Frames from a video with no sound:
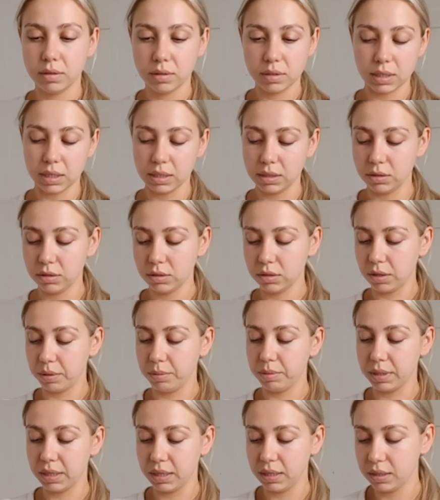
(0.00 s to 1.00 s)
sandal
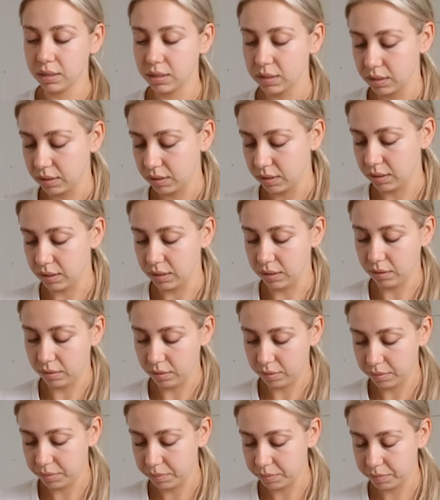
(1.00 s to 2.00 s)
type things and a
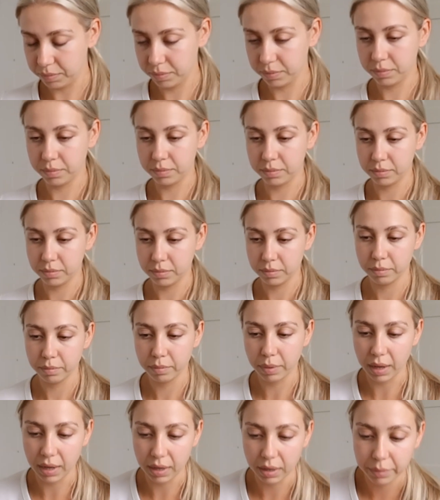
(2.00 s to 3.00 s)
little
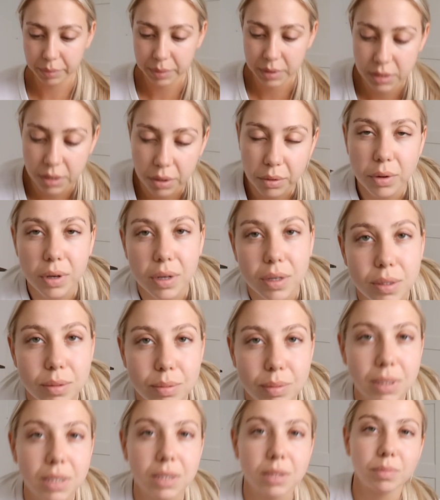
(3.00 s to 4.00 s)
bag We sell
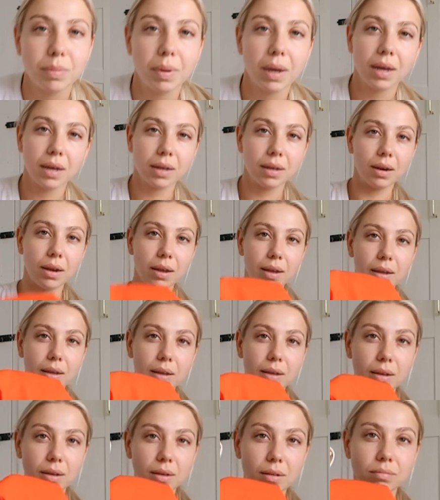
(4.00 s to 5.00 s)
nice with this bag
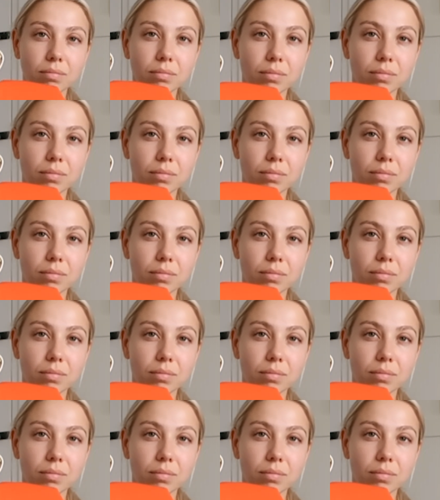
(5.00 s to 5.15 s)
like